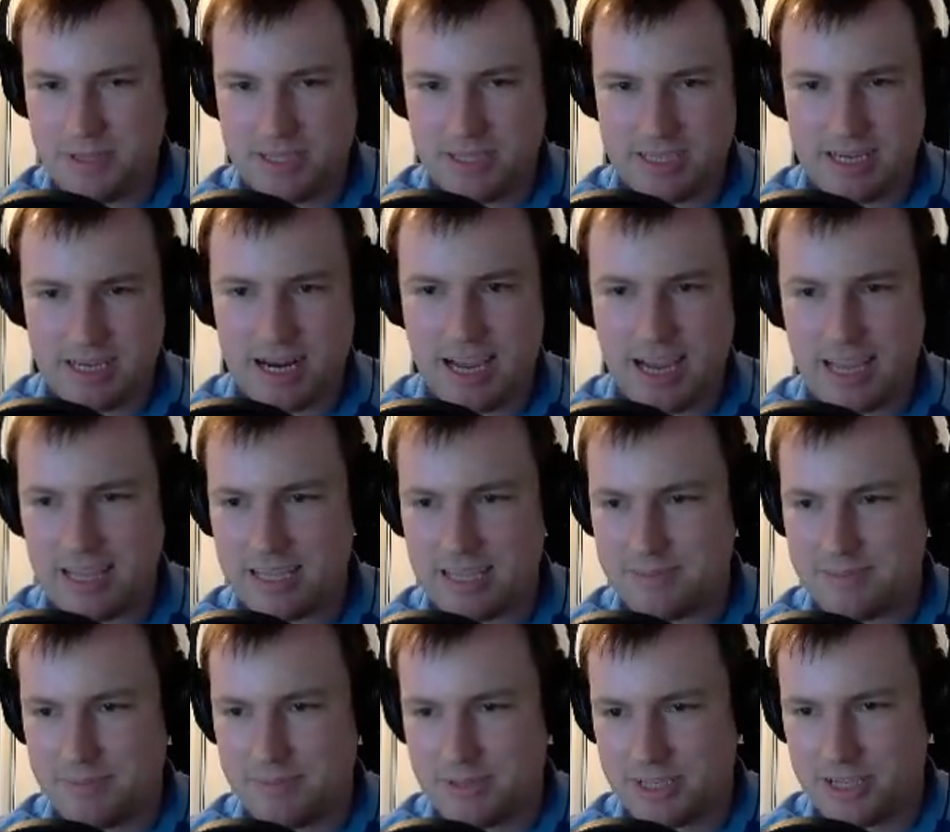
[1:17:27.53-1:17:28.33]

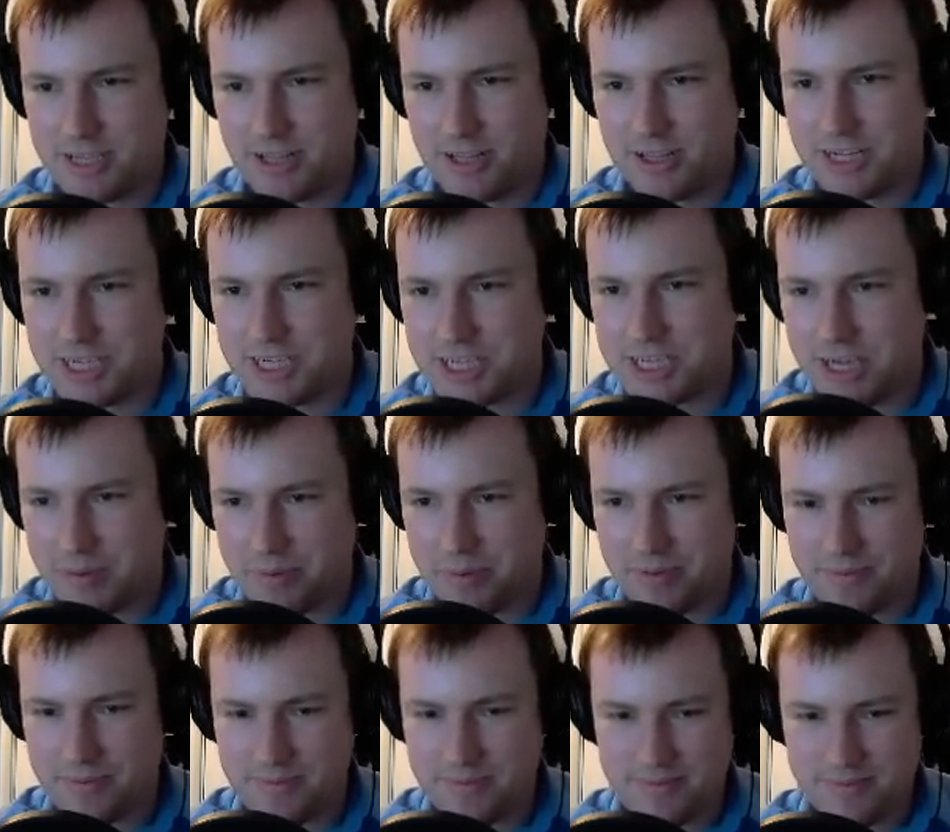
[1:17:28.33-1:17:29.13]
a colony
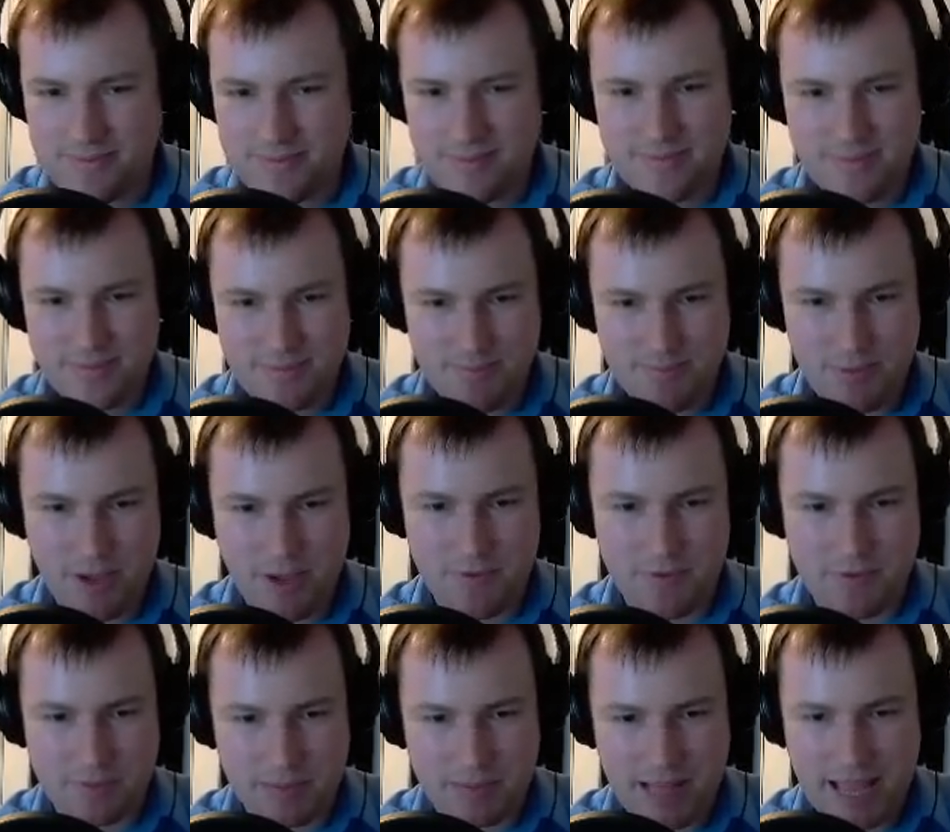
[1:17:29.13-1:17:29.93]
ship.
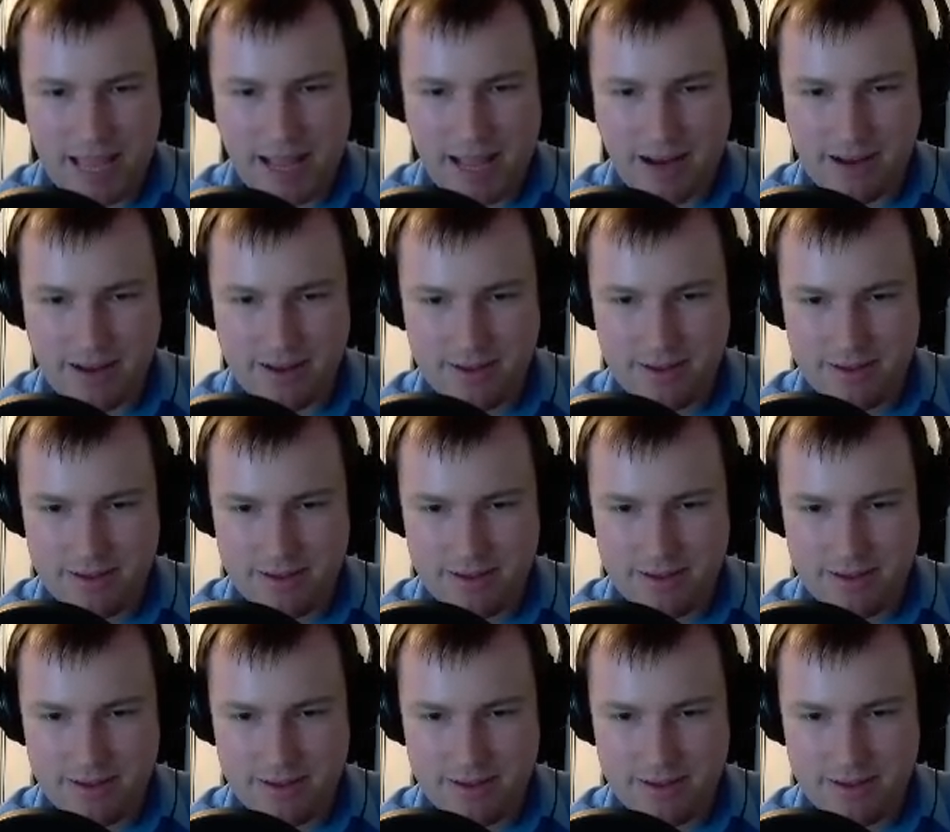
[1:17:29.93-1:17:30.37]
Perfect plan.